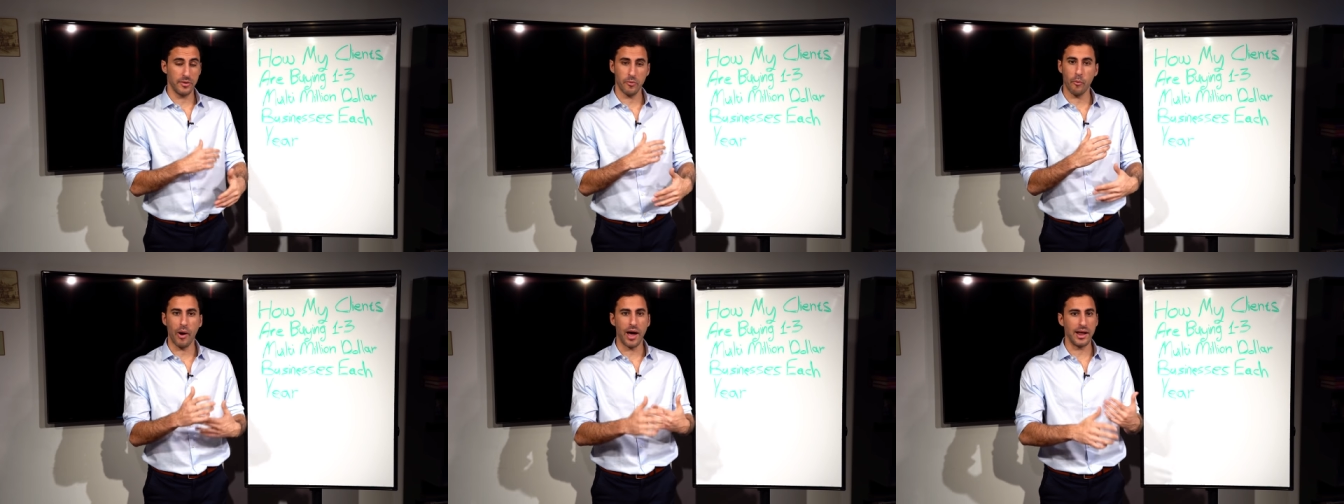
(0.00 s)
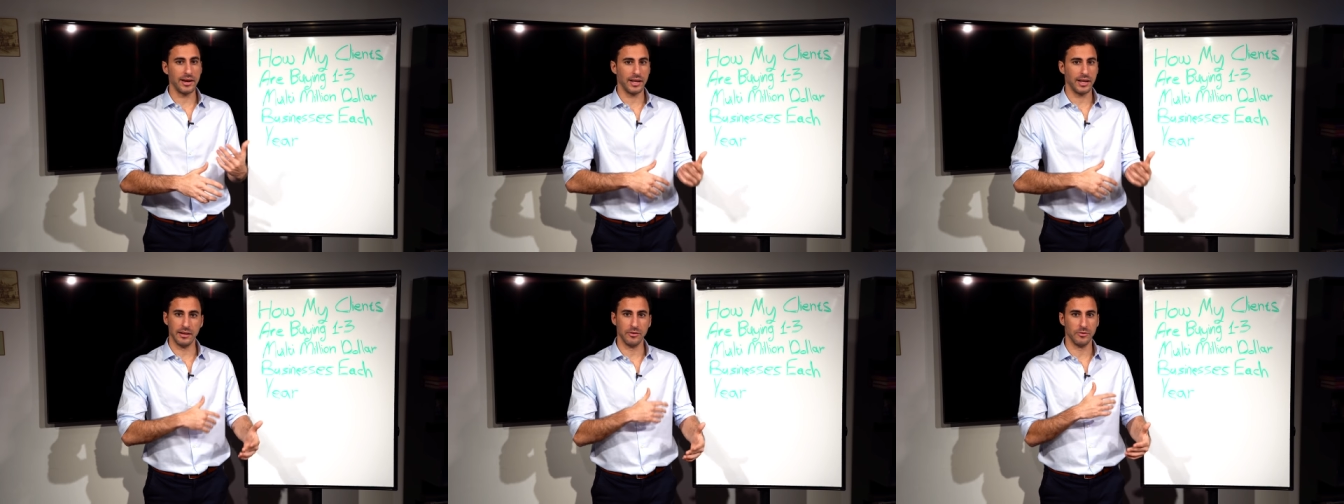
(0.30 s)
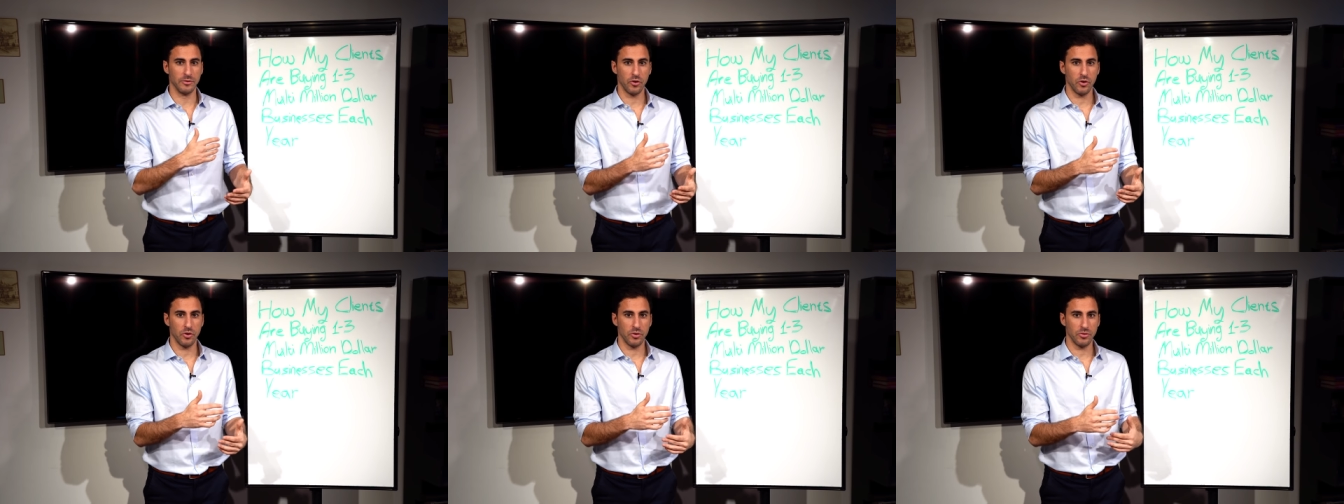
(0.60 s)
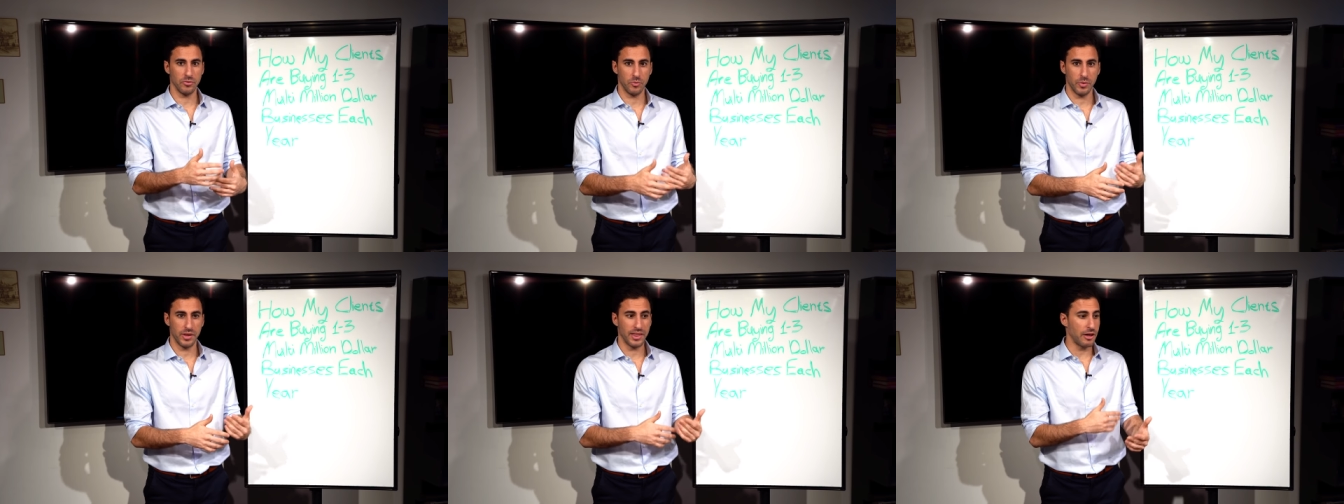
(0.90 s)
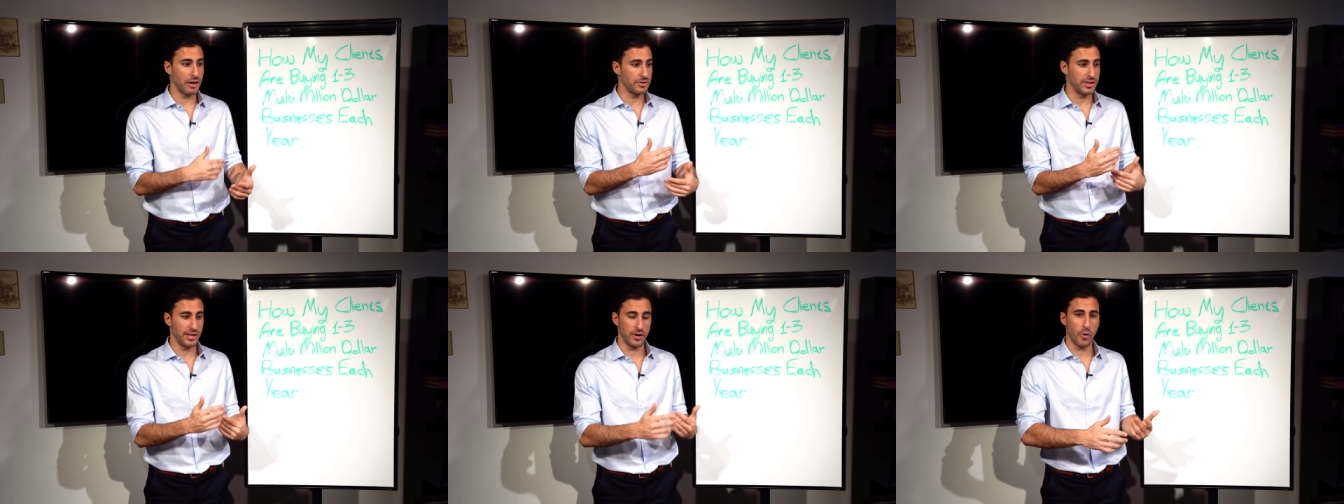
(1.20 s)
running
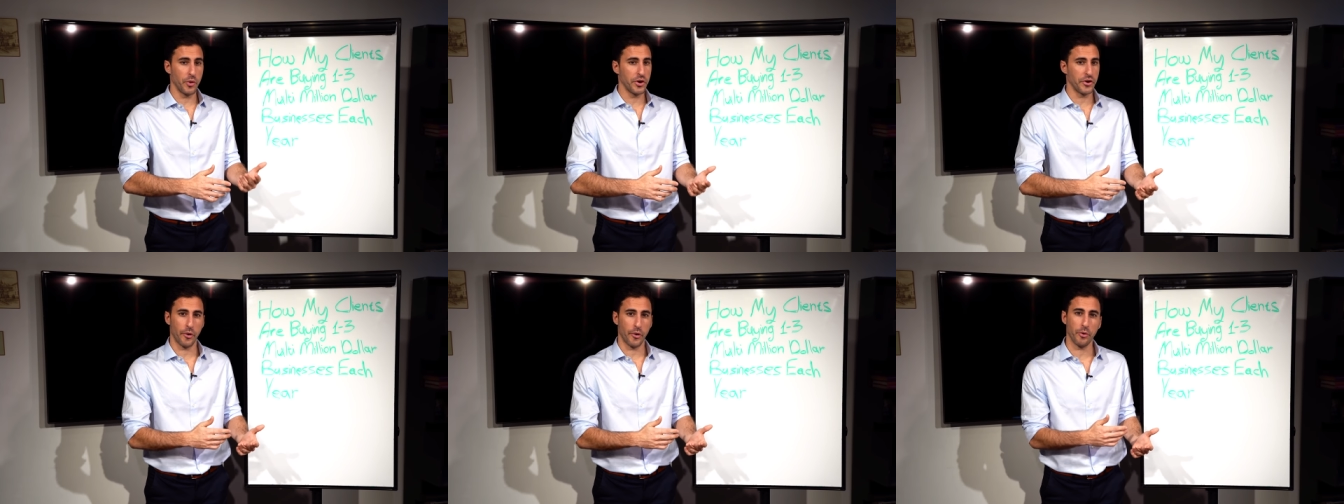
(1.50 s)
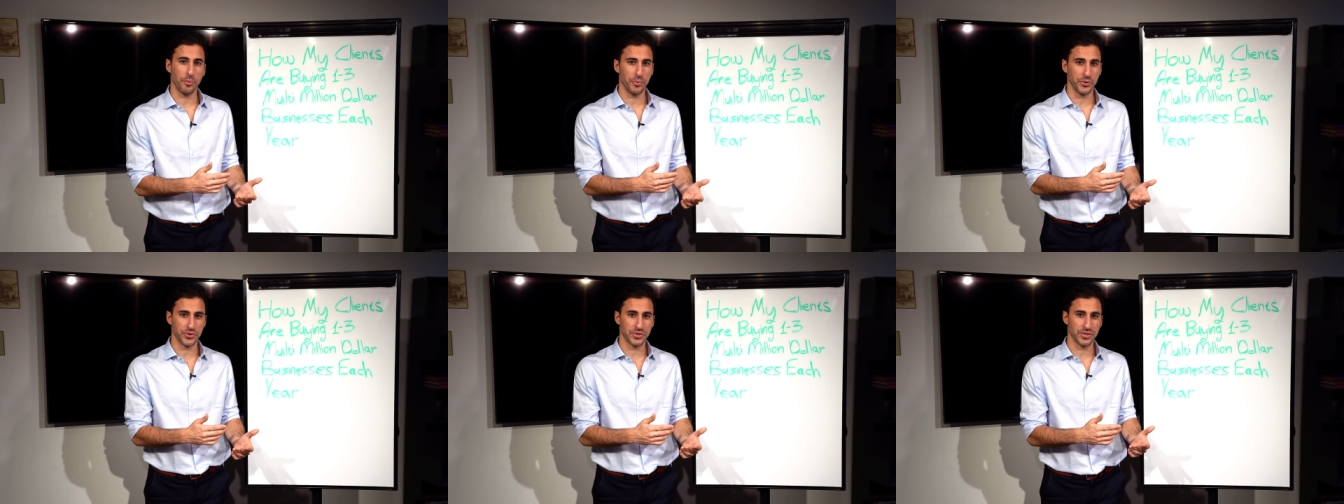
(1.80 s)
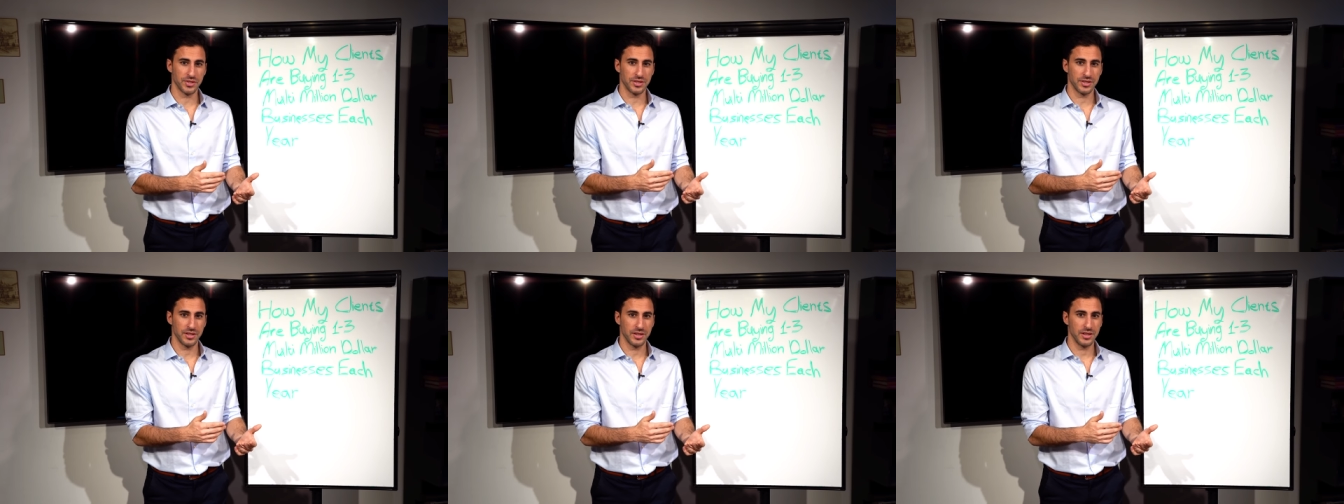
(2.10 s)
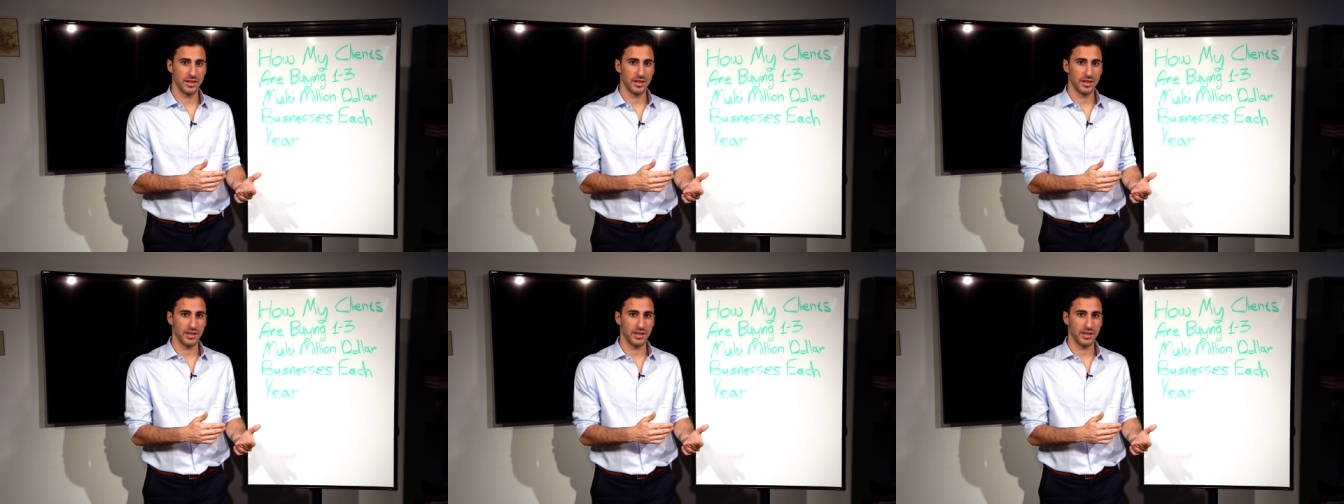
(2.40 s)
without the owner almost,